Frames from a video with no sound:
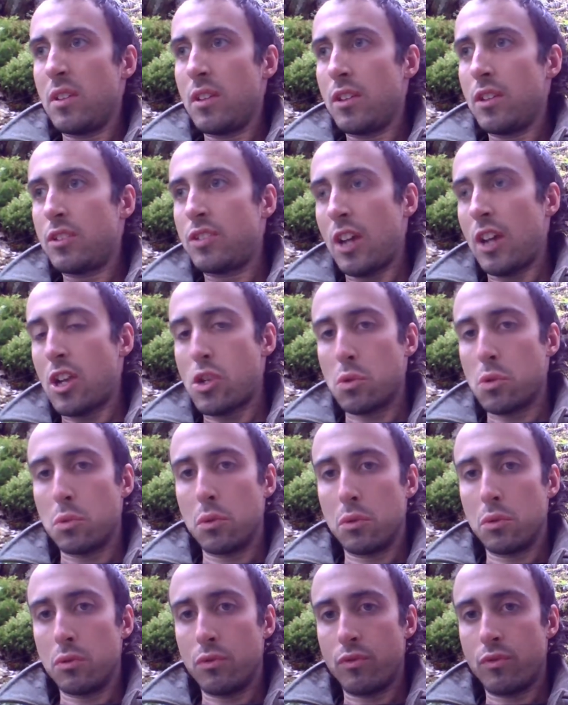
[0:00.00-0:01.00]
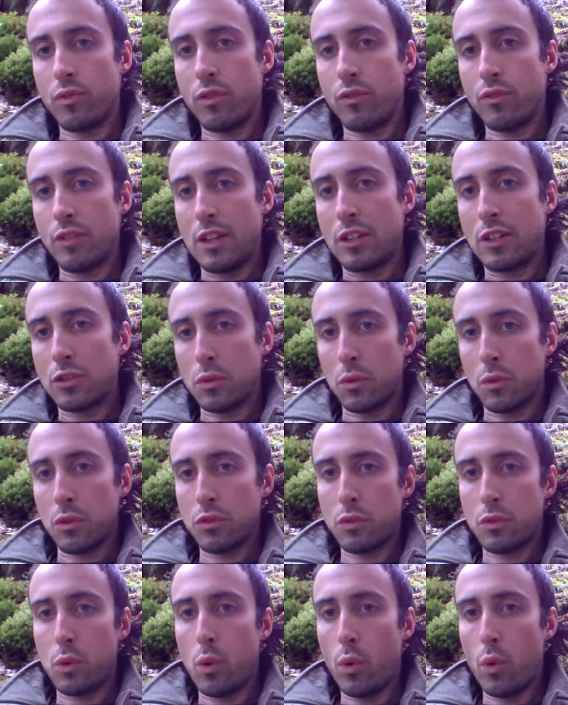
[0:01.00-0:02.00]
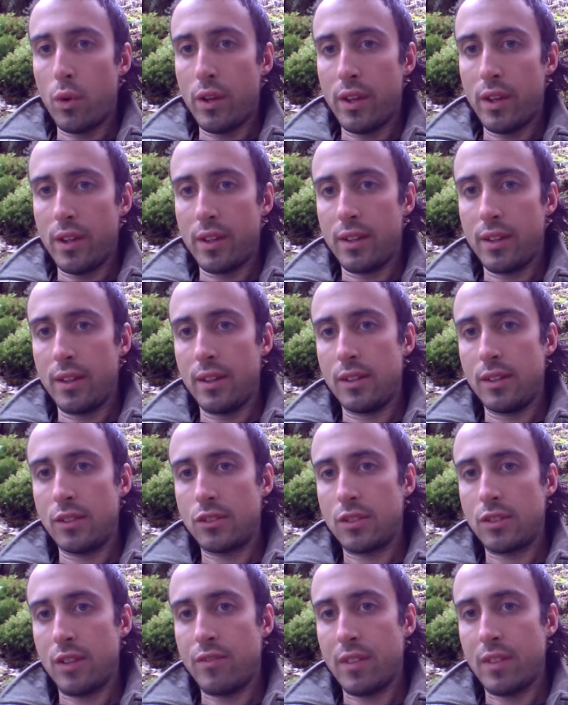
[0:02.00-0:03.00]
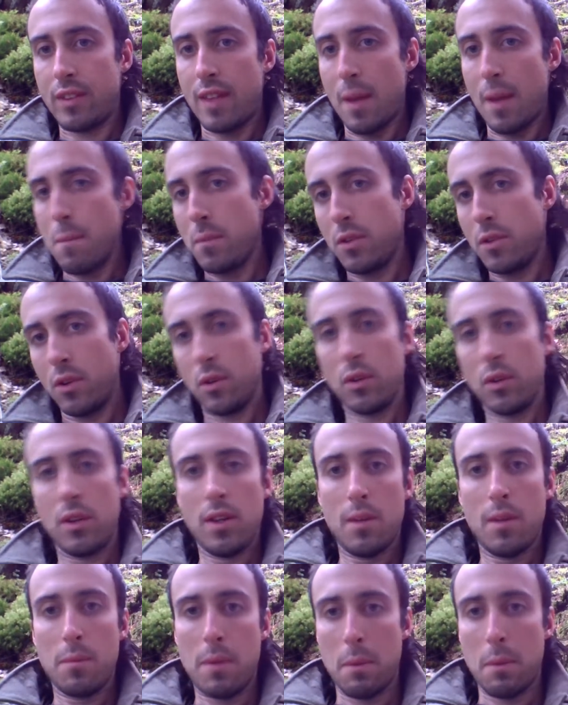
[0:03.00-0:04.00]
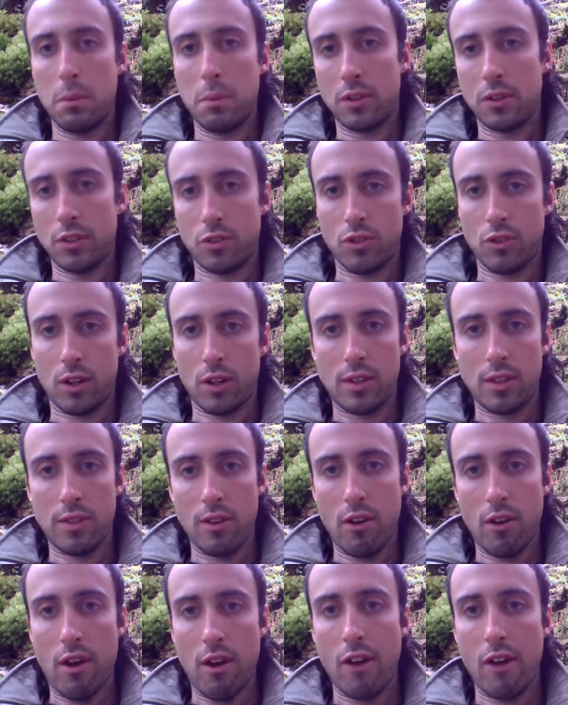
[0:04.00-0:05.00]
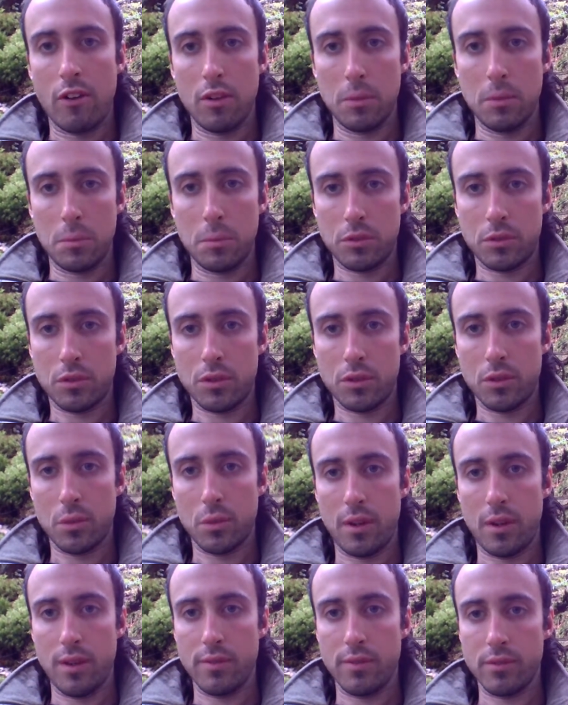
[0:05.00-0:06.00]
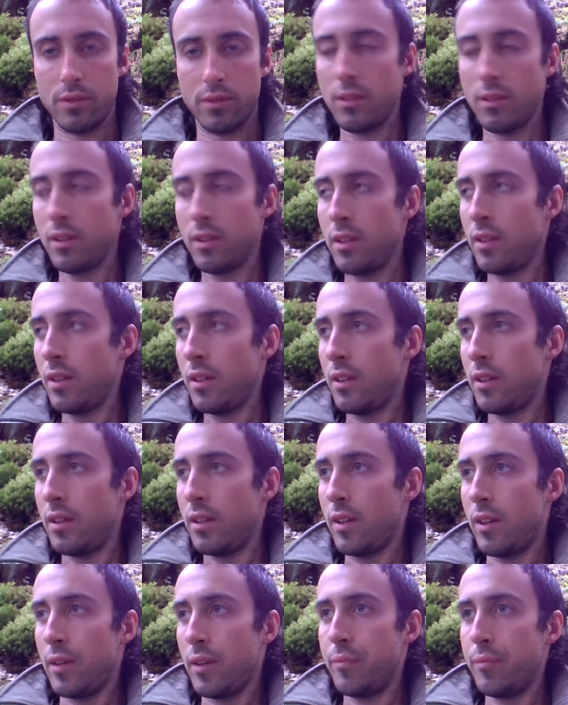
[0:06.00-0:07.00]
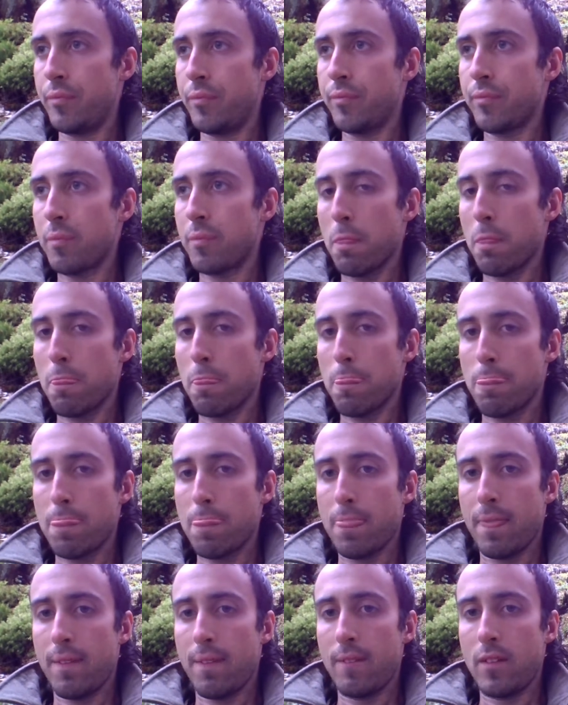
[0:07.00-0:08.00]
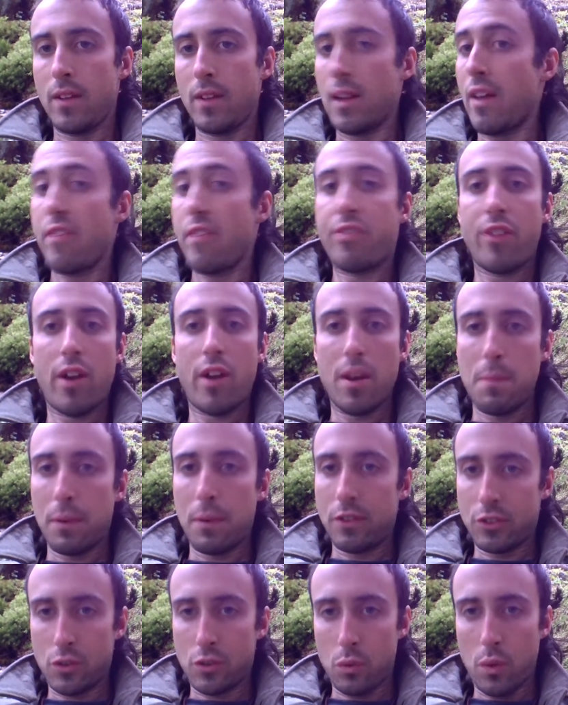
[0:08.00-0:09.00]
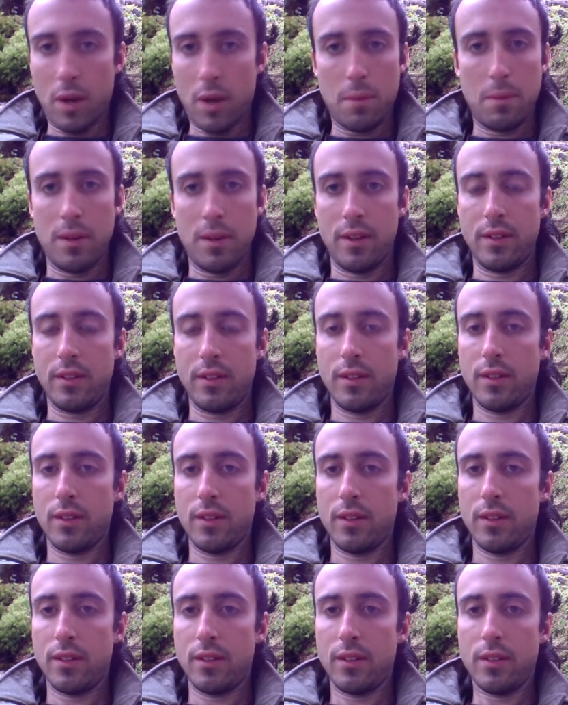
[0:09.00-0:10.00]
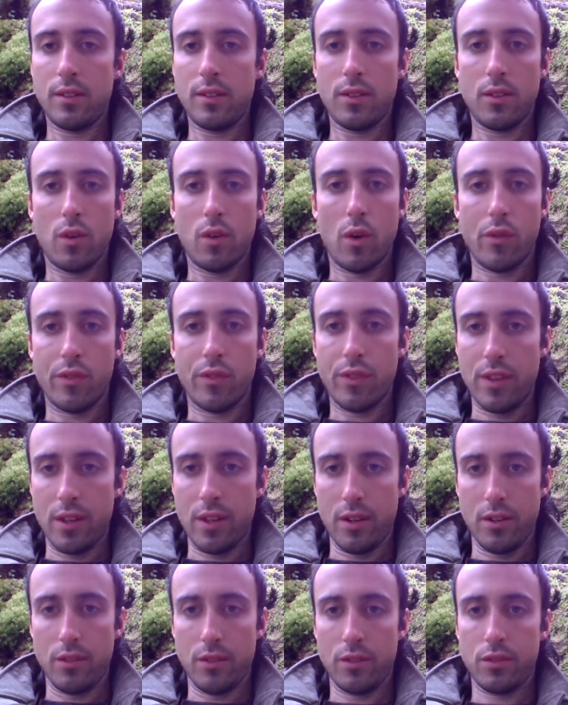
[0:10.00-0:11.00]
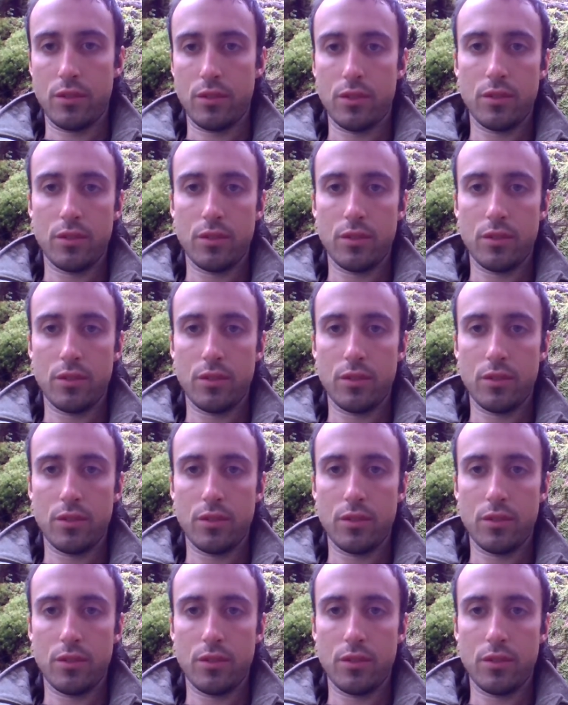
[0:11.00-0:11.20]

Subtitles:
sexual resource hoarding and stuff like that. People constructing their harems or whatever. Um, and I thought about this quite a bit over the years,